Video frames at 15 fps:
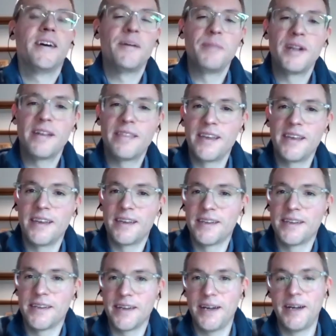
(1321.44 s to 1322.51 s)
I mean, I think
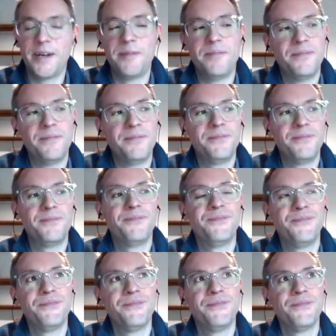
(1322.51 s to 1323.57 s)
um,
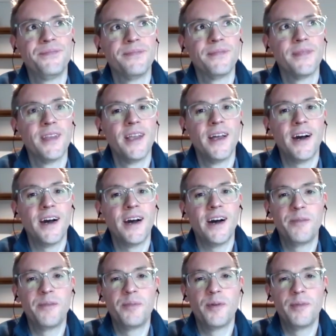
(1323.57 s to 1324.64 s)
I
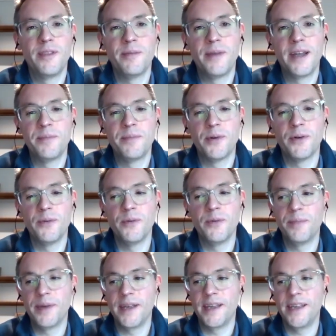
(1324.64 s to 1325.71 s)
think probably the main point
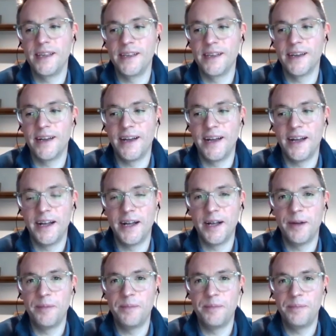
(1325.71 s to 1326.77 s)
would be
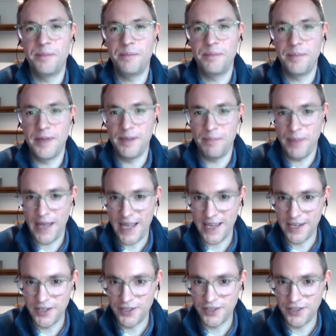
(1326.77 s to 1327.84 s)
uh, be
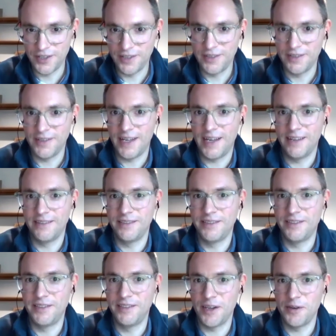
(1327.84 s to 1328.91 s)
patient and
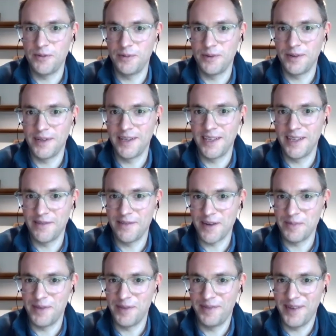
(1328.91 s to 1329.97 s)
don't give
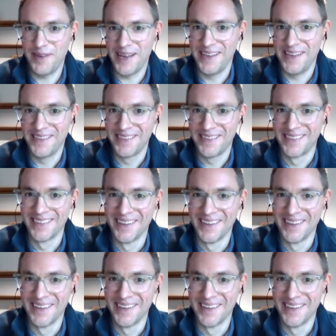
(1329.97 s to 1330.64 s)
up the faith,